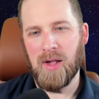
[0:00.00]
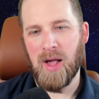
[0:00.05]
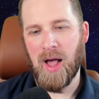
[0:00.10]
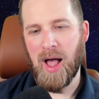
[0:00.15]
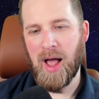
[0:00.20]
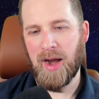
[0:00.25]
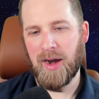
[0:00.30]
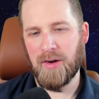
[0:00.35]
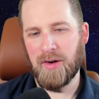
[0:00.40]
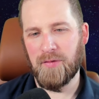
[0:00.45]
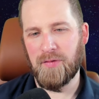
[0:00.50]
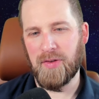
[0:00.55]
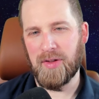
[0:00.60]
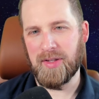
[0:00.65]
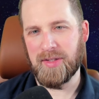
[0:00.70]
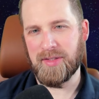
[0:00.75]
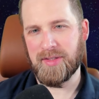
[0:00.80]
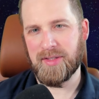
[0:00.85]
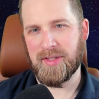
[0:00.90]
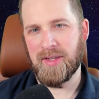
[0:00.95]
Iron
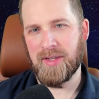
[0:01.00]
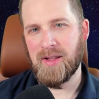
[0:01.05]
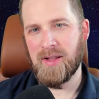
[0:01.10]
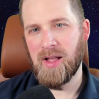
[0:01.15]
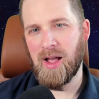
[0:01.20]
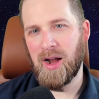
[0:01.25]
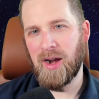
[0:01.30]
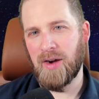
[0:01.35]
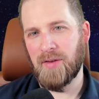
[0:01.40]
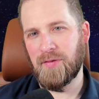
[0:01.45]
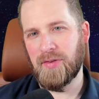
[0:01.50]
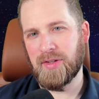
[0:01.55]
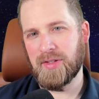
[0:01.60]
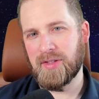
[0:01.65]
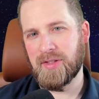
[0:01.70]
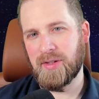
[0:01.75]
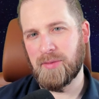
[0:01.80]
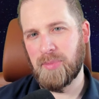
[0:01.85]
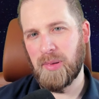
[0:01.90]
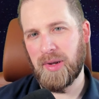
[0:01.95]
Fist. Iron
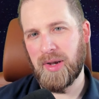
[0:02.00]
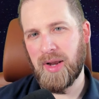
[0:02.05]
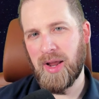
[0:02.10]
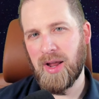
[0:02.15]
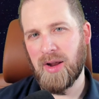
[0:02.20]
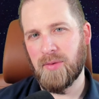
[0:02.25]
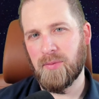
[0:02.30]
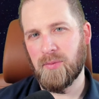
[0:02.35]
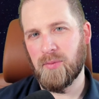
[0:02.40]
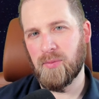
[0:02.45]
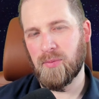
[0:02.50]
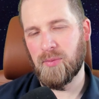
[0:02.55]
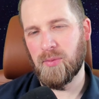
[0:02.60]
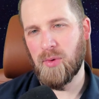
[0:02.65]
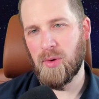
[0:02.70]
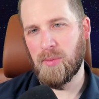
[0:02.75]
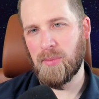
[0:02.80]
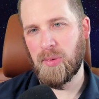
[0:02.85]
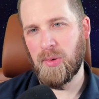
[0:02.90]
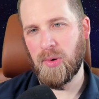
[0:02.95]
Fist, you play down
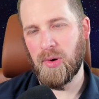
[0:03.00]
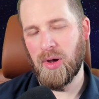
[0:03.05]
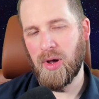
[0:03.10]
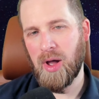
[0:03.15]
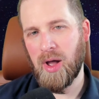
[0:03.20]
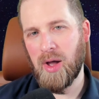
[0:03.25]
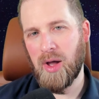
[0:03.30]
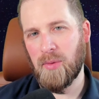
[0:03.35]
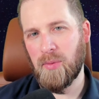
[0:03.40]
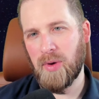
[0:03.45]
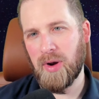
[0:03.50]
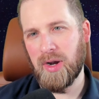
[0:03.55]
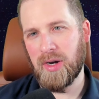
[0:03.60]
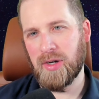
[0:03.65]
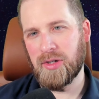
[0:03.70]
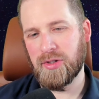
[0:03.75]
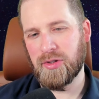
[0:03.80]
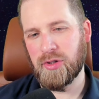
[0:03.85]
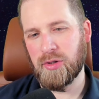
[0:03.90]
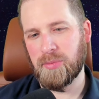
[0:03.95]
one
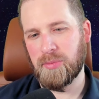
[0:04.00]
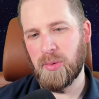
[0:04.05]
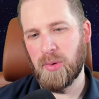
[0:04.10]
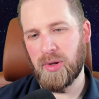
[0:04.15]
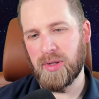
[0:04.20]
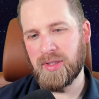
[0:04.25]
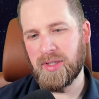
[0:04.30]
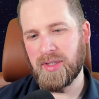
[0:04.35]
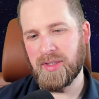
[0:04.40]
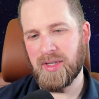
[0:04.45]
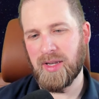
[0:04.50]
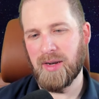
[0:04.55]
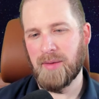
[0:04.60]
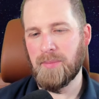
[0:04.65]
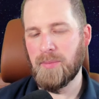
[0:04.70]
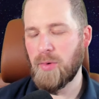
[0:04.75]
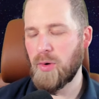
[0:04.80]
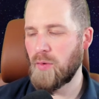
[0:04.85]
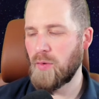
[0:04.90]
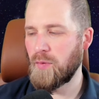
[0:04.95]
energy, 2 points. He's going to
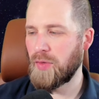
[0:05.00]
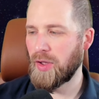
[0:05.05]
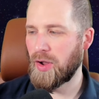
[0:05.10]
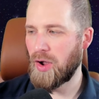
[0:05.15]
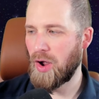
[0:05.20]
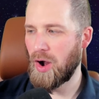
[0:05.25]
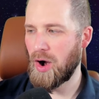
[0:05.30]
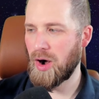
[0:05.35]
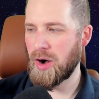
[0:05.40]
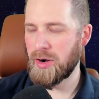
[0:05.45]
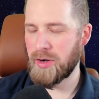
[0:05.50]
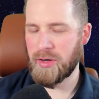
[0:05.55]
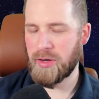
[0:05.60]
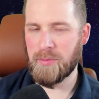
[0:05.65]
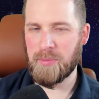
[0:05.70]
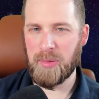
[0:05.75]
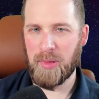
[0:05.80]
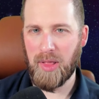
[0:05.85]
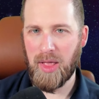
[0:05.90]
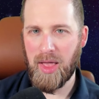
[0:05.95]
move the card you
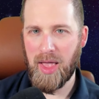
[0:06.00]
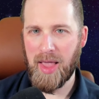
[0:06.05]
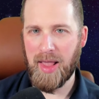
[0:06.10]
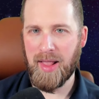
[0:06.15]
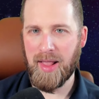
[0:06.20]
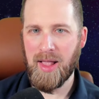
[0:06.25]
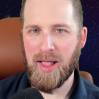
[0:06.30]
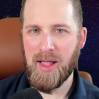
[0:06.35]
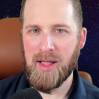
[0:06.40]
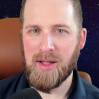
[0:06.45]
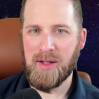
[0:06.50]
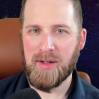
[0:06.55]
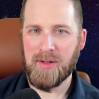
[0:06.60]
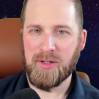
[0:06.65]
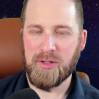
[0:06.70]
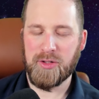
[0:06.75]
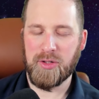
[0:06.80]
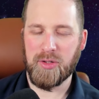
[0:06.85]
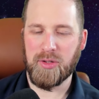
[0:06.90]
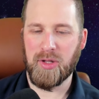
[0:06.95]
play
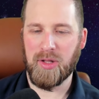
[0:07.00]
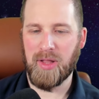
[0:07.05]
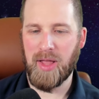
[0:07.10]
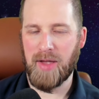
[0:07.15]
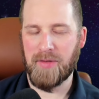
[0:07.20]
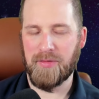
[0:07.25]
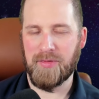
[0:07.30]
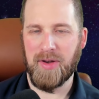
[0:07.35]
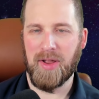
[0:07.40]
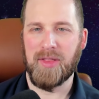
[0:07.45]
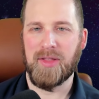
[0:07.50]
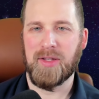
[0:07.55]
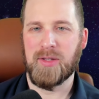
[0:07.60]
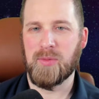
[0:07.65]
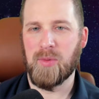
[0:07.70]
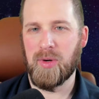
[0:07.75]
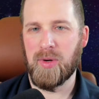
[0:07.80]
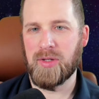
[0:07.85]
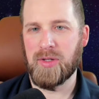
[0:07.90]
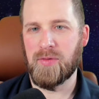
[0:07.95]
to the left. Now this
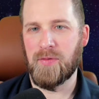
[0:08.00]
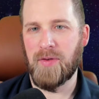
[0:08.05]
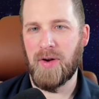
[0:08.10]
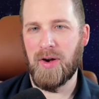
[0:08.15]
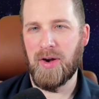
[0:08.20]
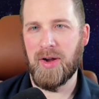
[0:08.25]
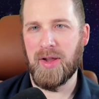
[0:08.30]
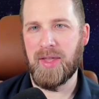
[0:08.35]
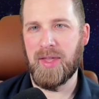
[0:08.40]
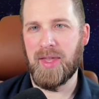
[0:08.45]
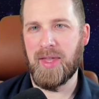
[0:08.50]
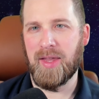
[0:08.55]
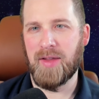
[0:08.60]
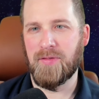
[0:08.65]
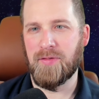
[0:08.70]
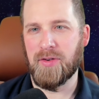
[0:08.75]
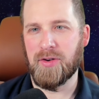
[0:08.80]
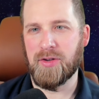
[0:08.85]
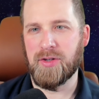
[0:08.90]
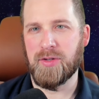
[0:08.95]
one is very key
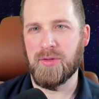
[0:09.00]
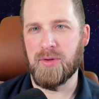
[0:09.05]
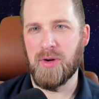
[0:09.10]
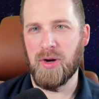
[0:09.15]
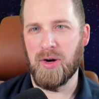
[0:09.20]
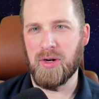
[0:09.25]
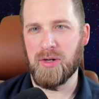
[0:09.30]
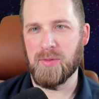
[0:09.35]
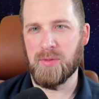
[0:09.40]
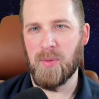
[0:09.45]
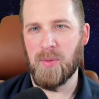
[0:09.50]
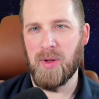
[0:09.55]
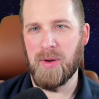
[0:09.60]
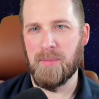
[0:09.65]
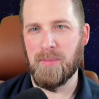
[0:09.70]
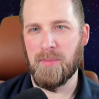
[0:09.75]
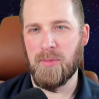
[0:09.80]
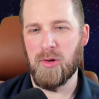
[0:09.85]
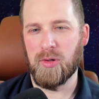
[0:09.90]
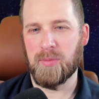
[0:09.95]
for 2 cards.
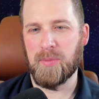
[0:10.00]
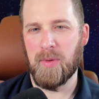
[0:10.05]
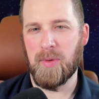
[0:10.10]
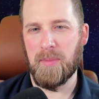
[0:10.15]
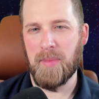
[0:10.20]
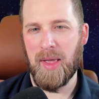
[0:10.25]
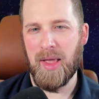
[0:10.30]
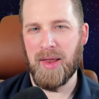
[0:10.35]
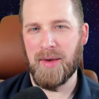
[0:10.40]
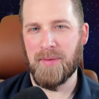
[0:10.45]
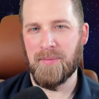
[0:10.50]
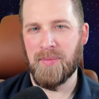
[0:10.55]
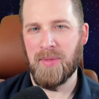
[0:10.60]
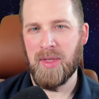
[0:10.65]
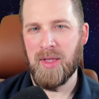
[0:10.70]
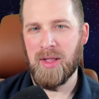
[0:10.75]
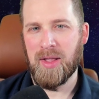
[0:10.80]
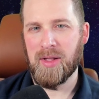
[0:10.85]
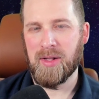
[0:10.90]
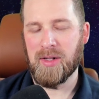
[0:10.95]
One, Multiple Man,
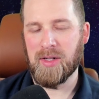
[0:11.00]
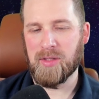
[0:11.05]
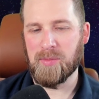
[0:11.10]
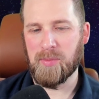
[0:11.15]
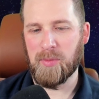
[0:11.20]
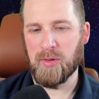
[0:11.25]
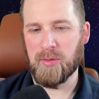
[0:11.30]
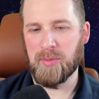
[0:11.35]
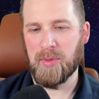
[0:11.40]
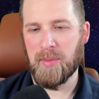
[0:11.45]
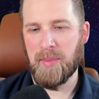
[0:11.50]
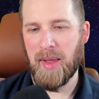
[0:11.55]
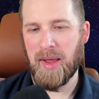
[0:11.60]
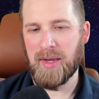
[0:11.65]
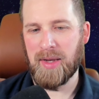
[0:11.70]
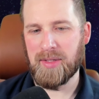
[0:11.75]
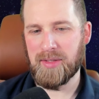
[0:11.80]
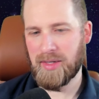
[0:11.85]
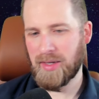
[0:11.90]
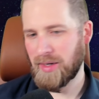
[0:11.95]
because Multiple
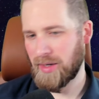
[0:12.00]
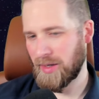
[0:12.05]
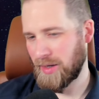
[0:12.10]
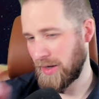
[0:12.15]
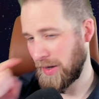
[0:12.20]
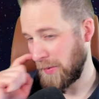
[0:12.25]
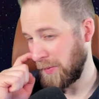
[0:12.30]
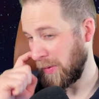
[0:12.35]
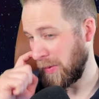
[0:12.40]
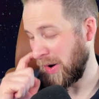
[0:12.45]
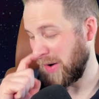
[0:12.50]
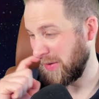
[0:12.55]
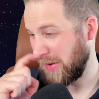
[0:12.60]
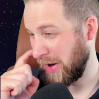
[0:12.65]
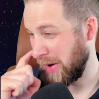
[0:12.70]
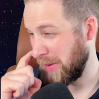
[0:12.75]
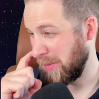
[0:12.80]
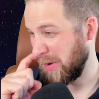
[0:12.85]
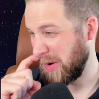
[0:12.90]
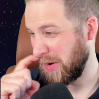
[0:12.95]
Man is going to, whenever
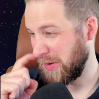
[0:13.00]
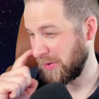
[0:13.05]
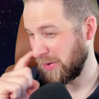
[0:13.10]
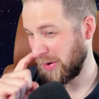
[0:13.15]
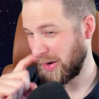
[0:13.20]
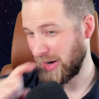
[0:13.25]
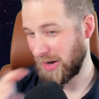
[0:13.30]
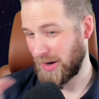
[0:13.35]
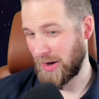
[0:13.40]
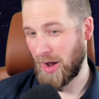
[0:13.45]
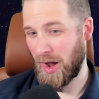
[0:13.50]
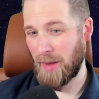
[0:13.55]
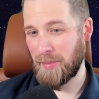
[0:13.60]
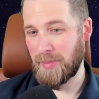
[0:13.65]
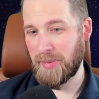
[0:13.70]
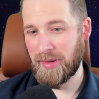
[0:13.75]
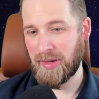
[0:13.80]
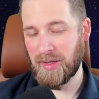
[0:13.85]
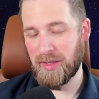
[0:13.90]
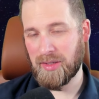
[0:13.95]
he moves, you get a
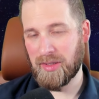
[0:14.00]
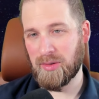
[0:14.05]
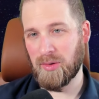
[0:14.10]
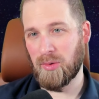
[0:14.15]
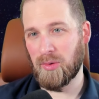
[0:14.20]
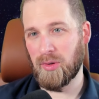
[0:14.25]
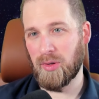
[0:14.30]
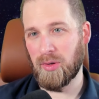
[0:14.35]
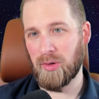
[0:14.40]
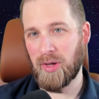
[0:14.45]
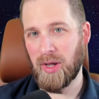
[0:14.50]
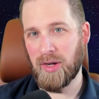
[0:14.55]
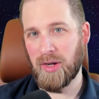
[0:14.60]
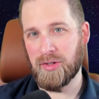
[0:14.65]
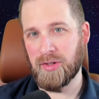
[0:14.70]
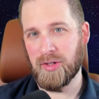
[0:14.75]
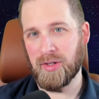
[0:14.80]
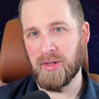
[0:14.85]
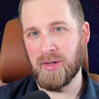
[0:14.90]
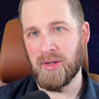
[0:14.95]
copy to this old
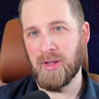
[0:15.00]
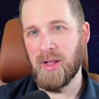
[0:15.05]
location.